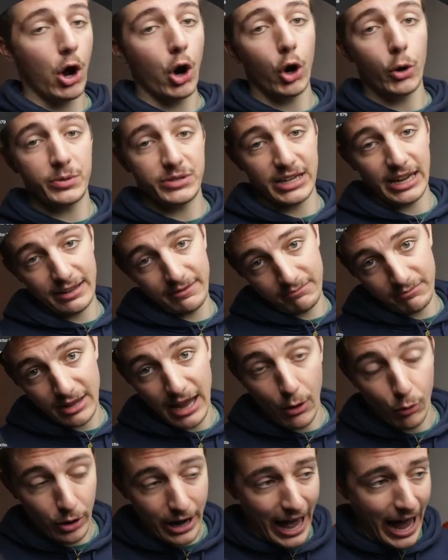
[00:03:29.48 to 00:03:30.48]
hopes that
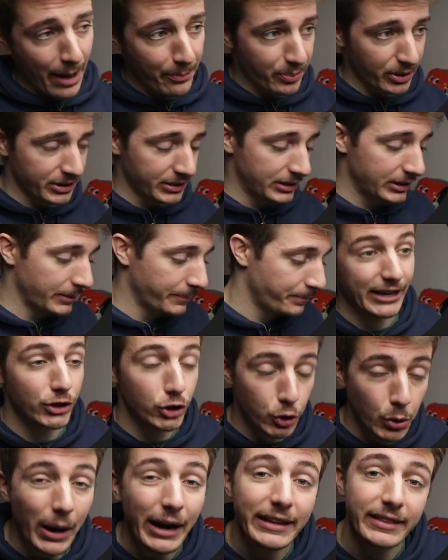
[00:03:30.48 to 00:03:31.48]
that would happen. I
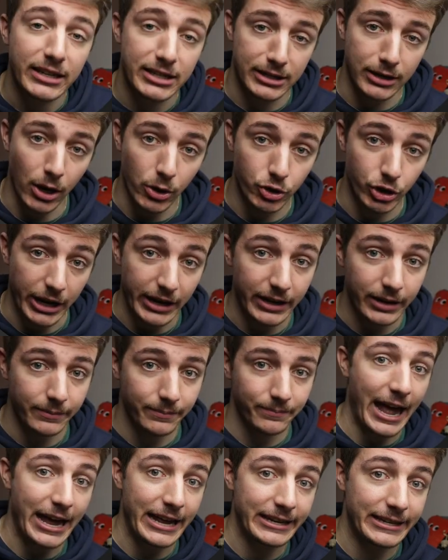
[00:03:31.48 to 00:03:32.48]
tried this logic
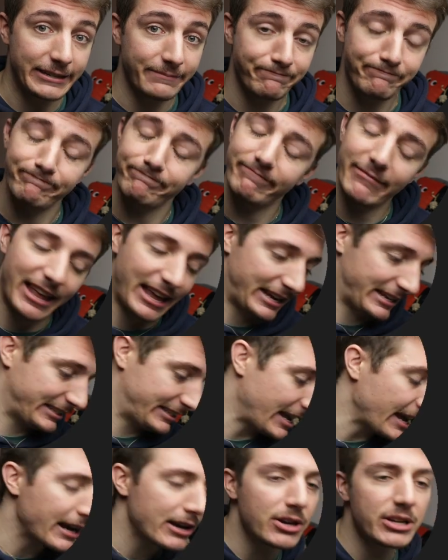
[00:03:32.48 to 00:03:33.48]
and
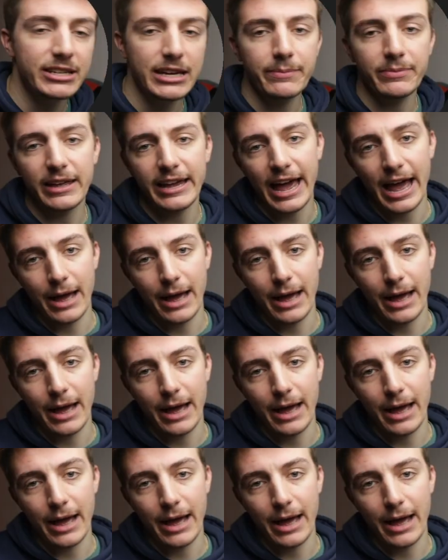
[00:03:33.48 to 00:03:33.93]
exactly the same thing